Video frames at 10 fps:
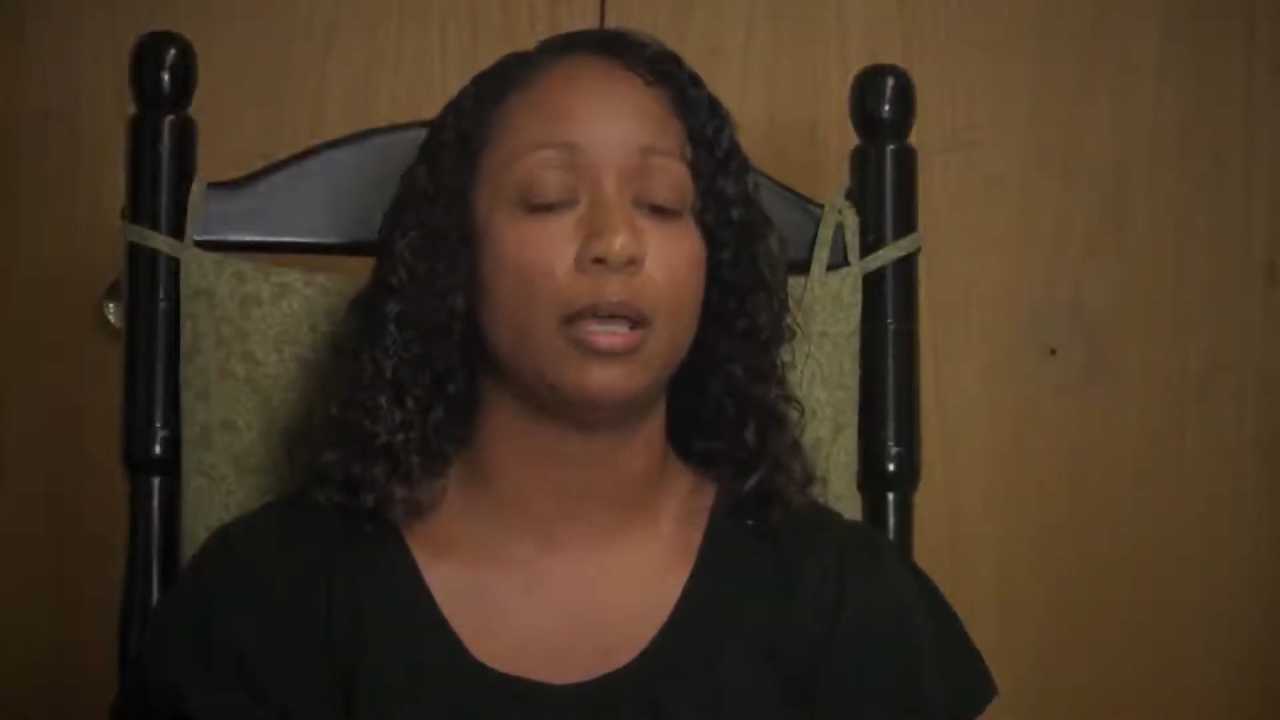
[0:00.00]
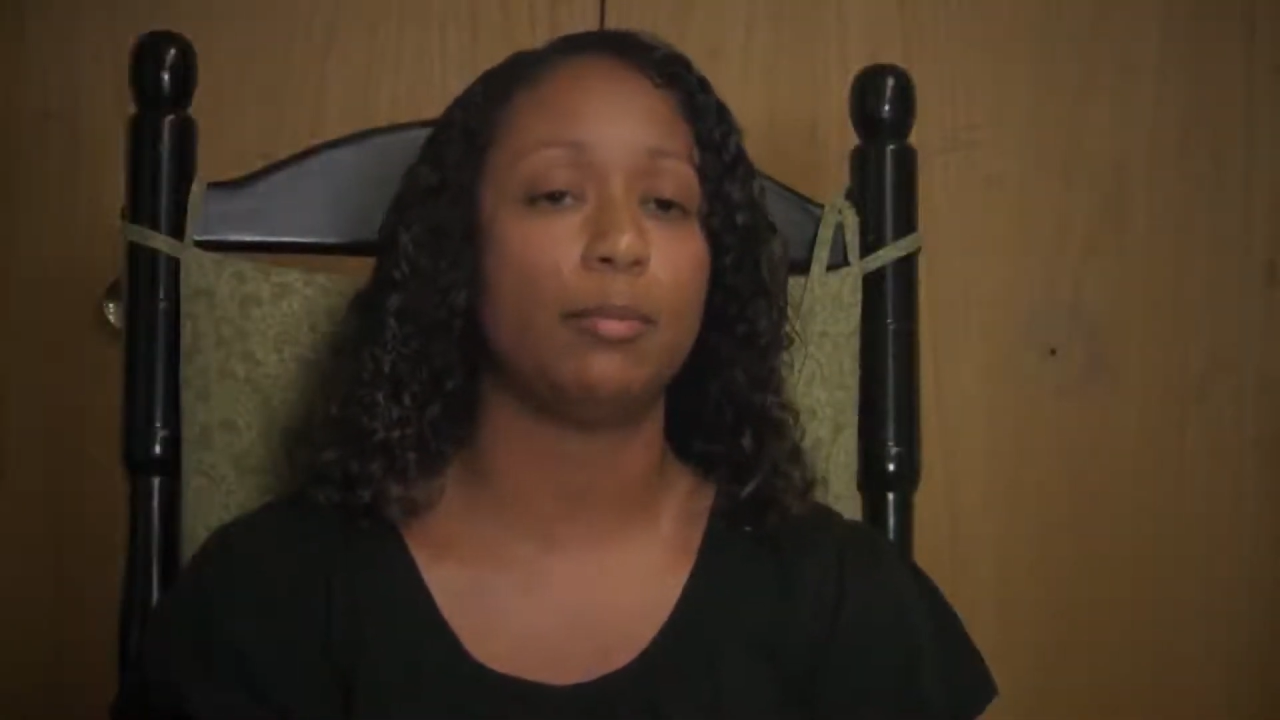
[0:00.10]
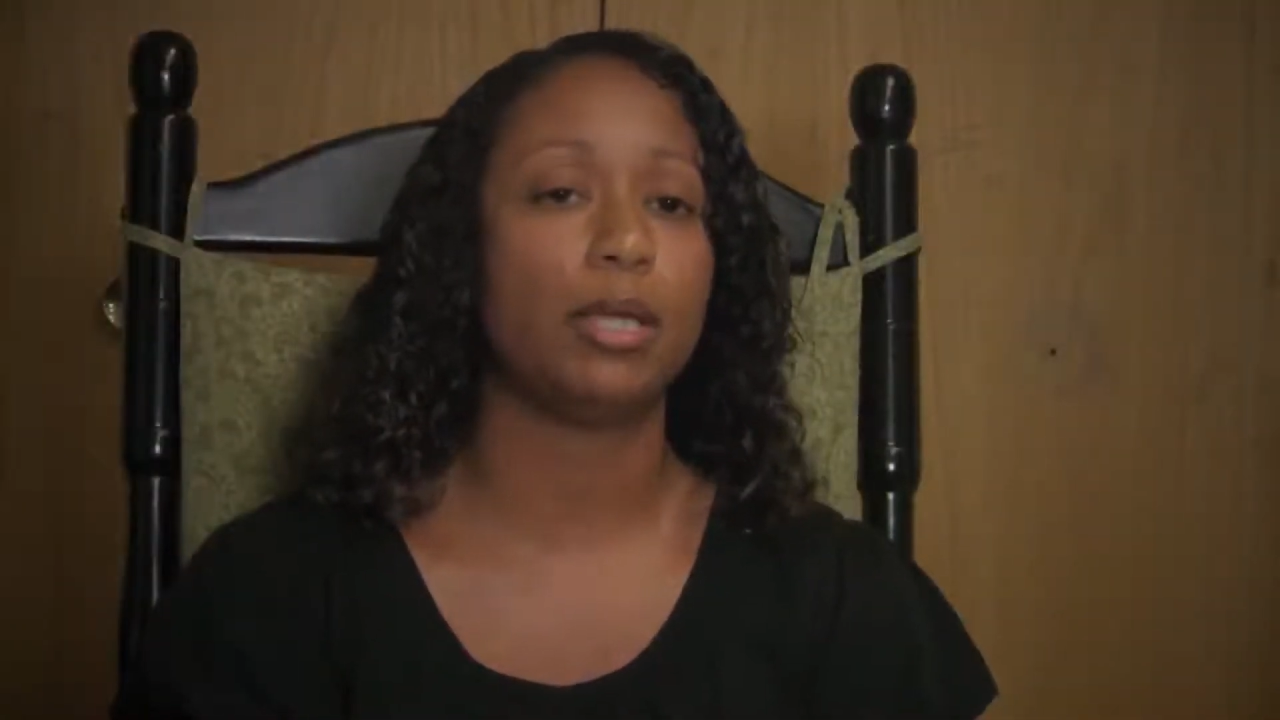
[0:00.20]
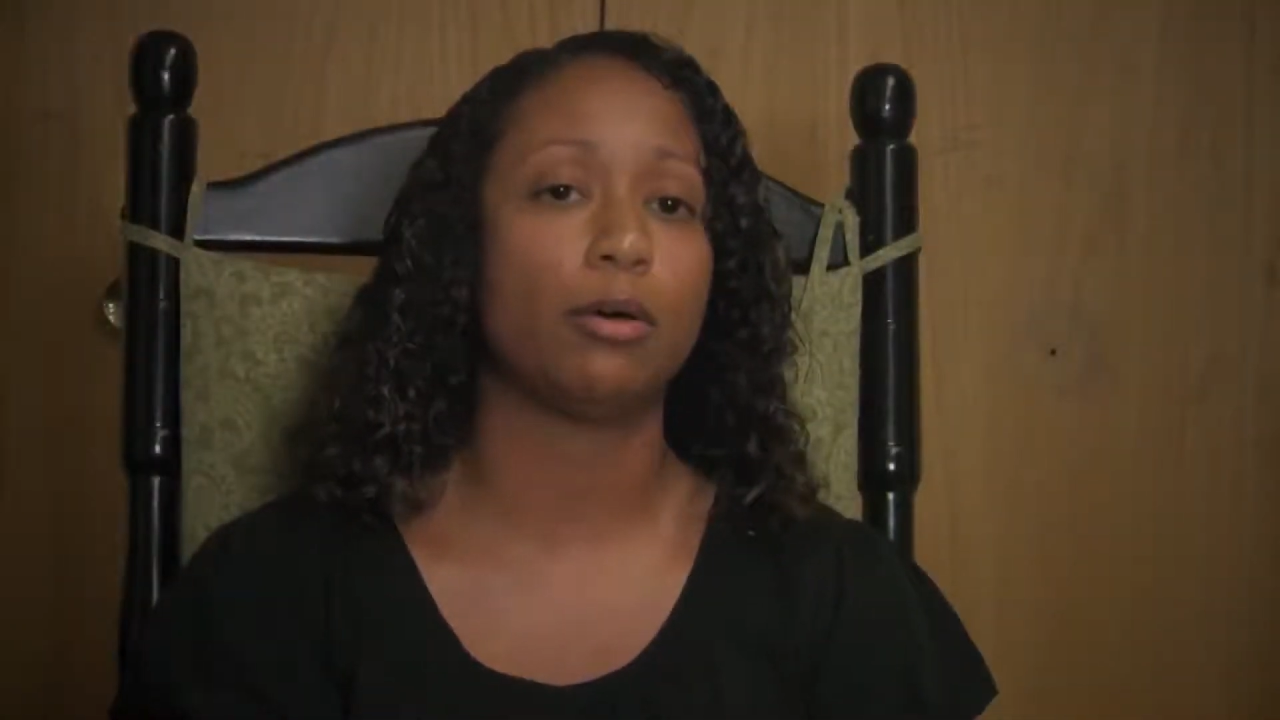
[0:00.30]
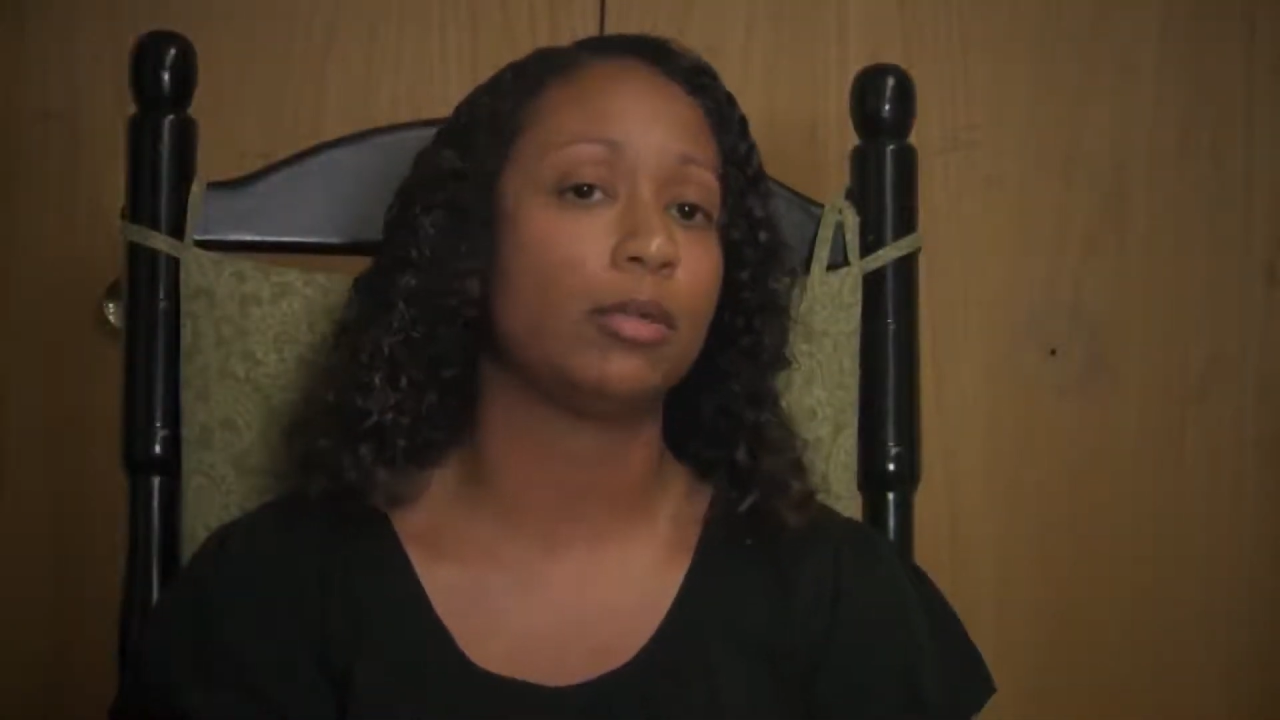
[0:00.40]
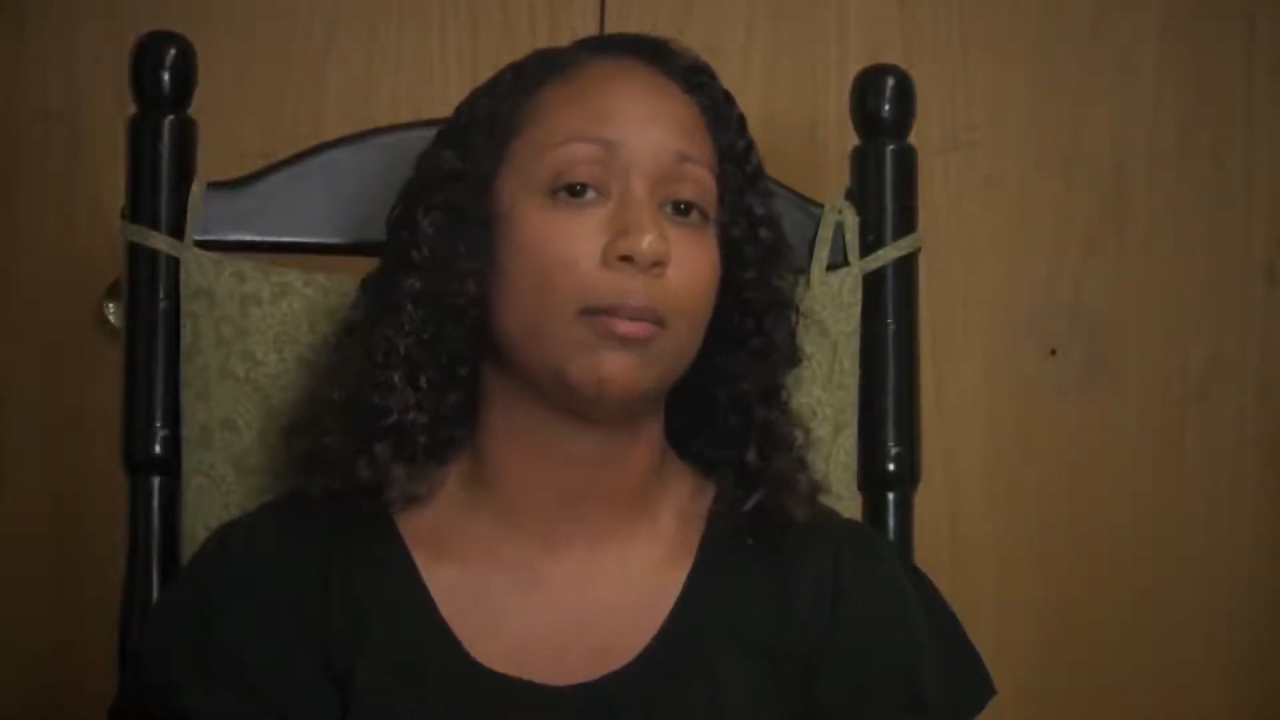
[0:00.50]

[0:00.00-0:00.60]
let me know